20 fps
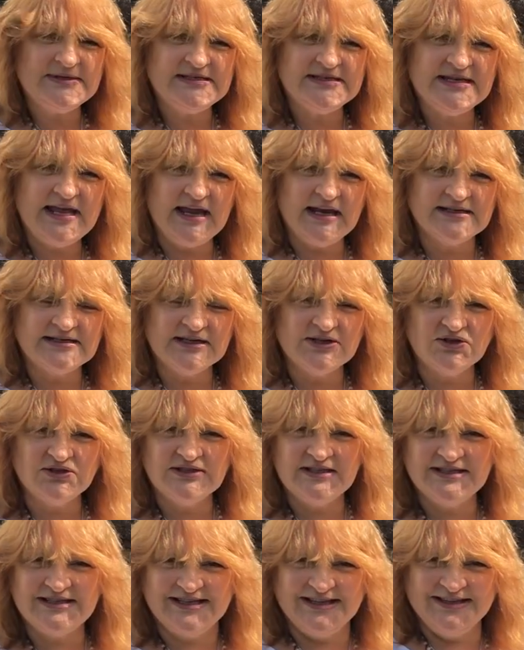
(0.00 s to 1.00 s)
mistakes. I got
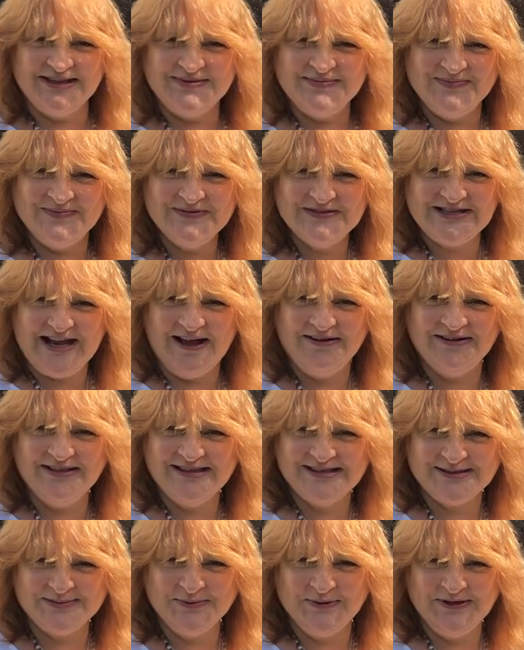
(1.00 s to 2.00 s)
into the shower
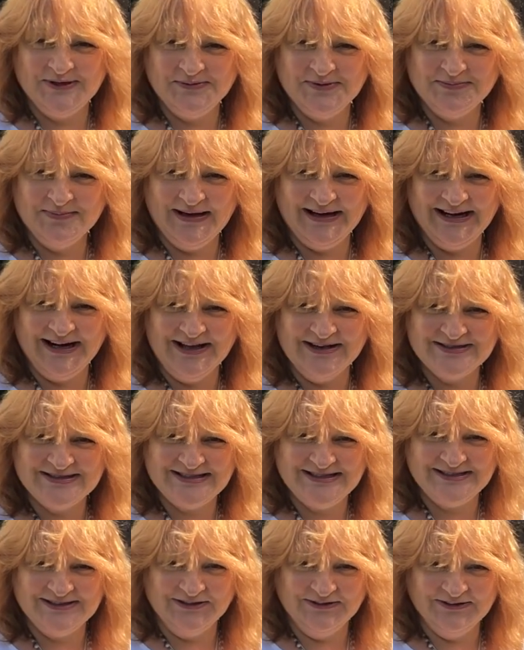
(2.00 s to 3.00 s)
this morning with my
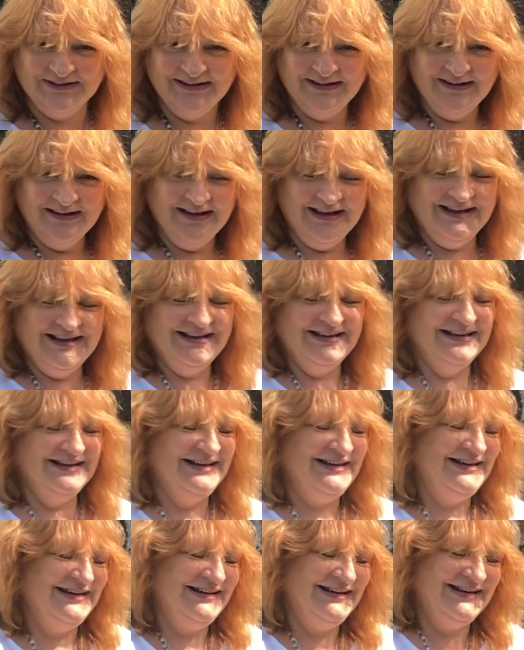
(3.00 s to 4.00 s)
glasses on. I
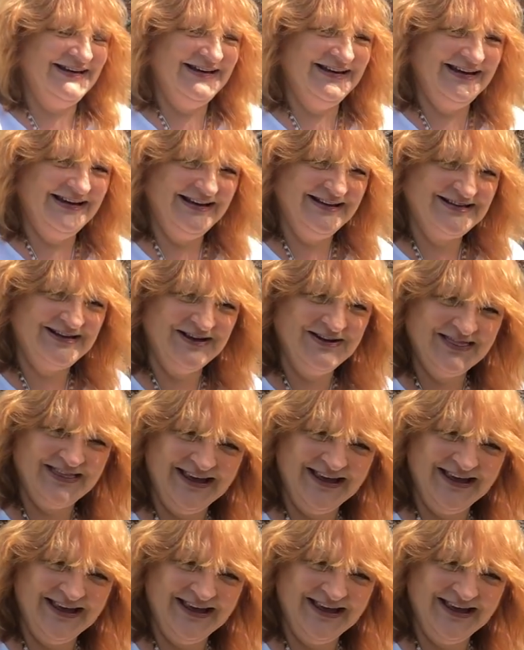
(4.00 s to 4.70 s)
don't